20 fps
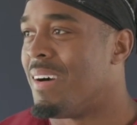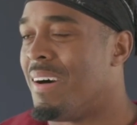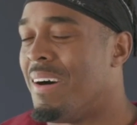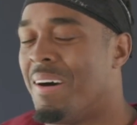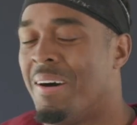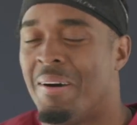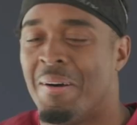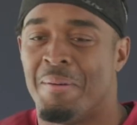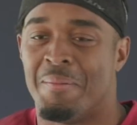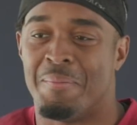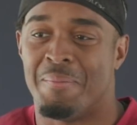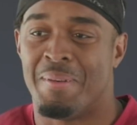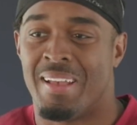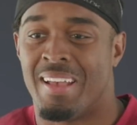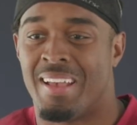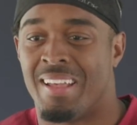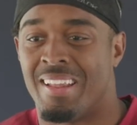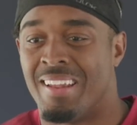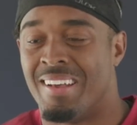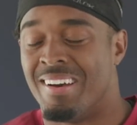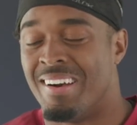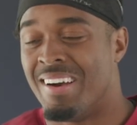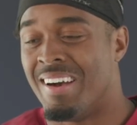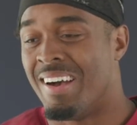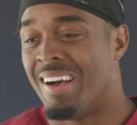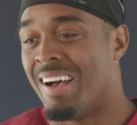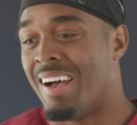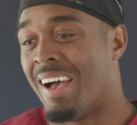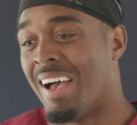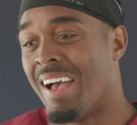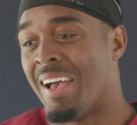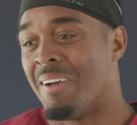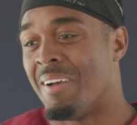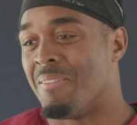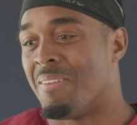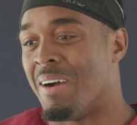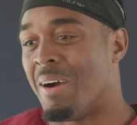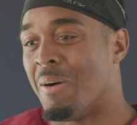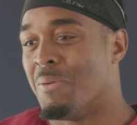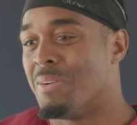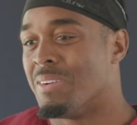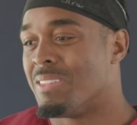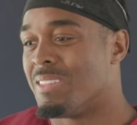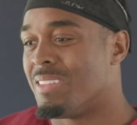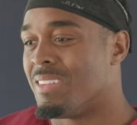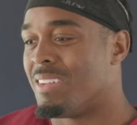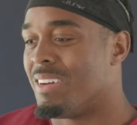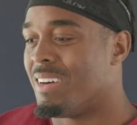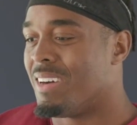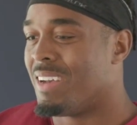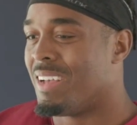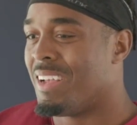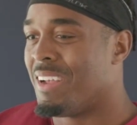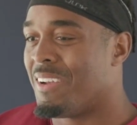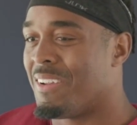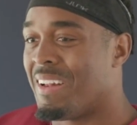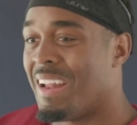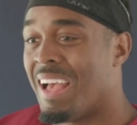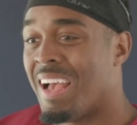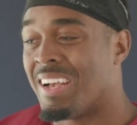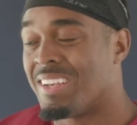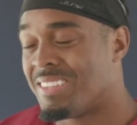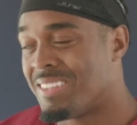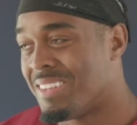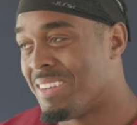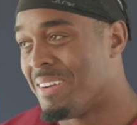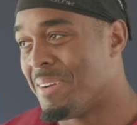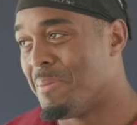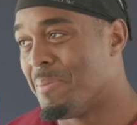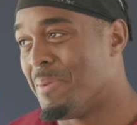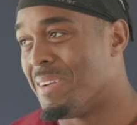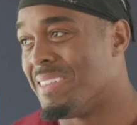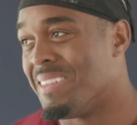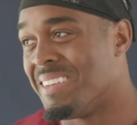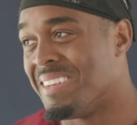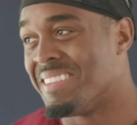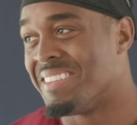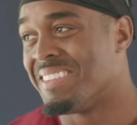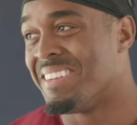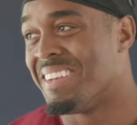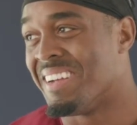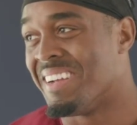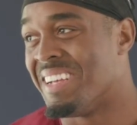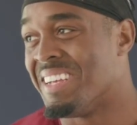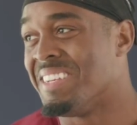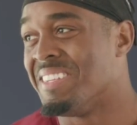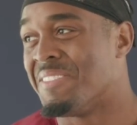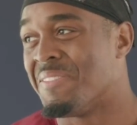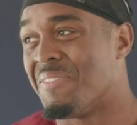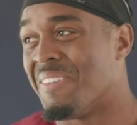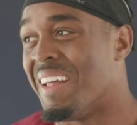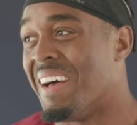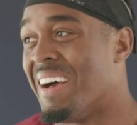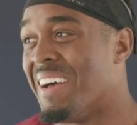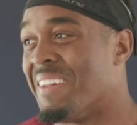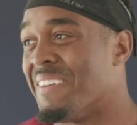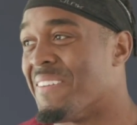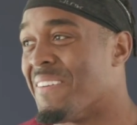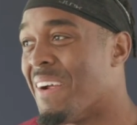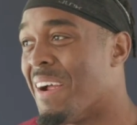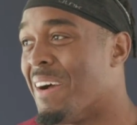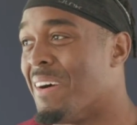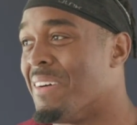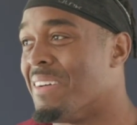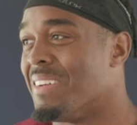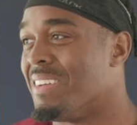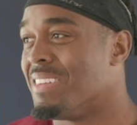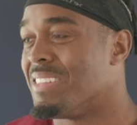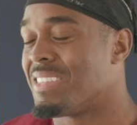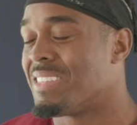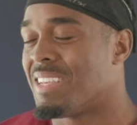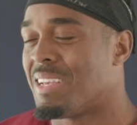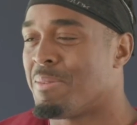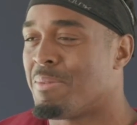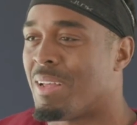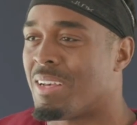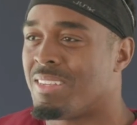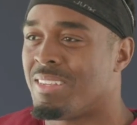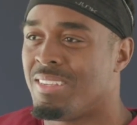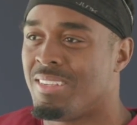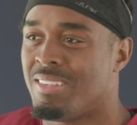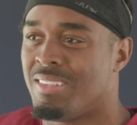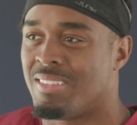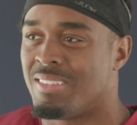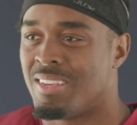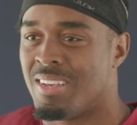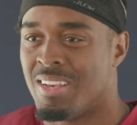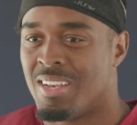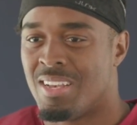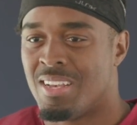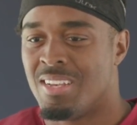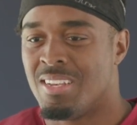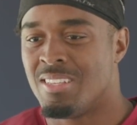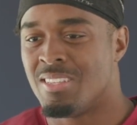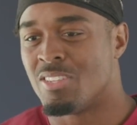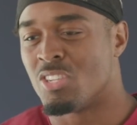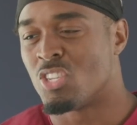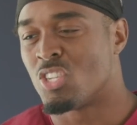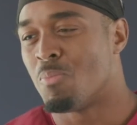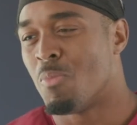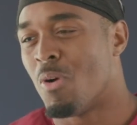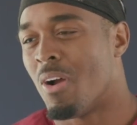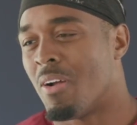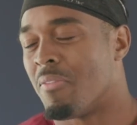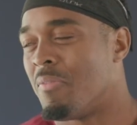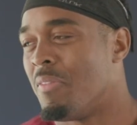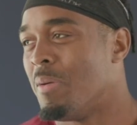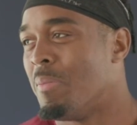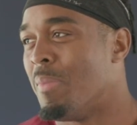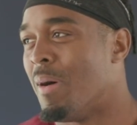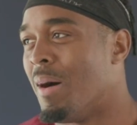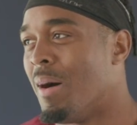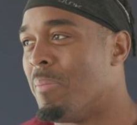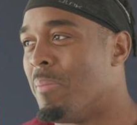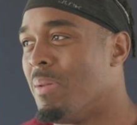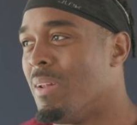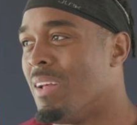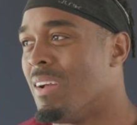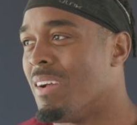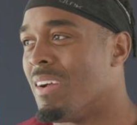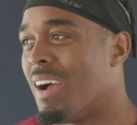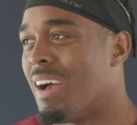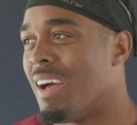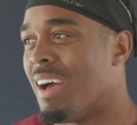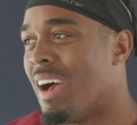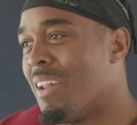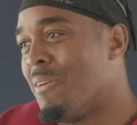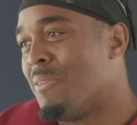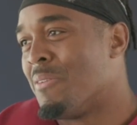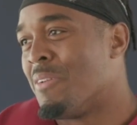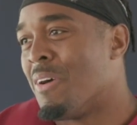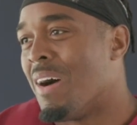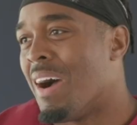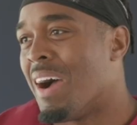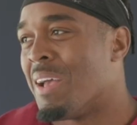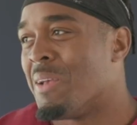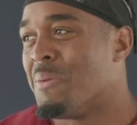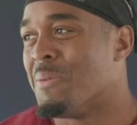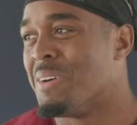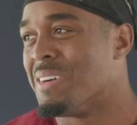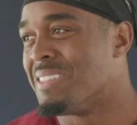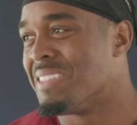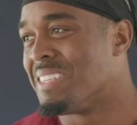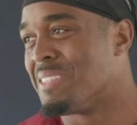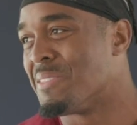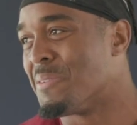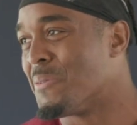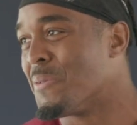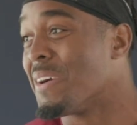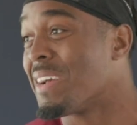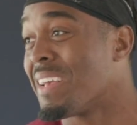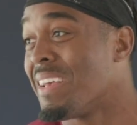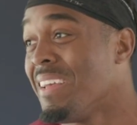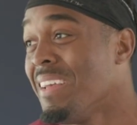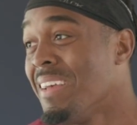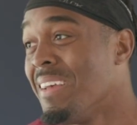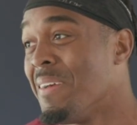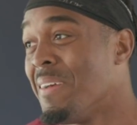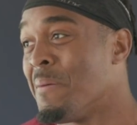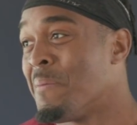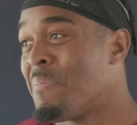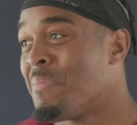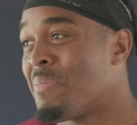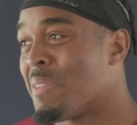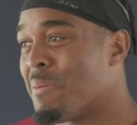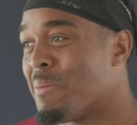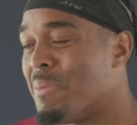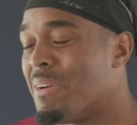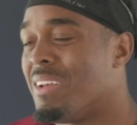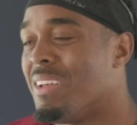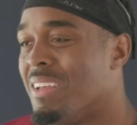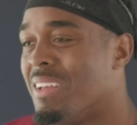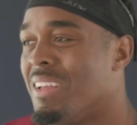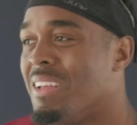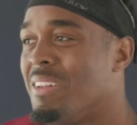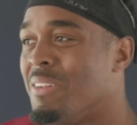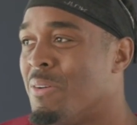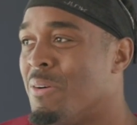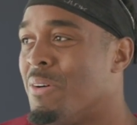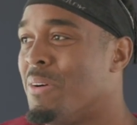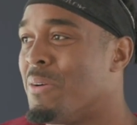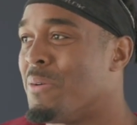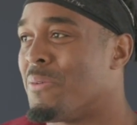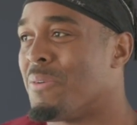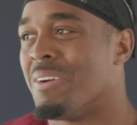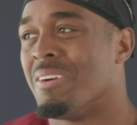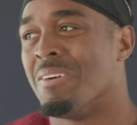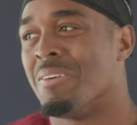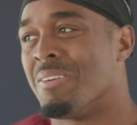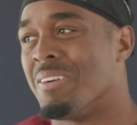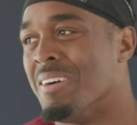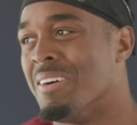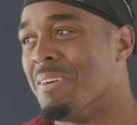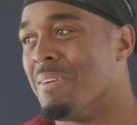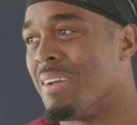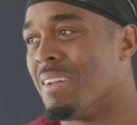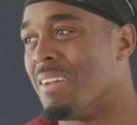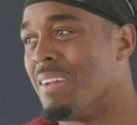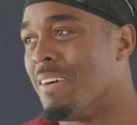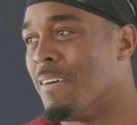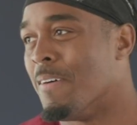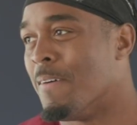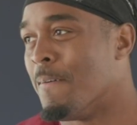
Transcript: Oh man, I wasn't here last year, but this year he's flying around. It seems like he's a smart football player. I don't know how he was as a rookie, but he doing real good right now.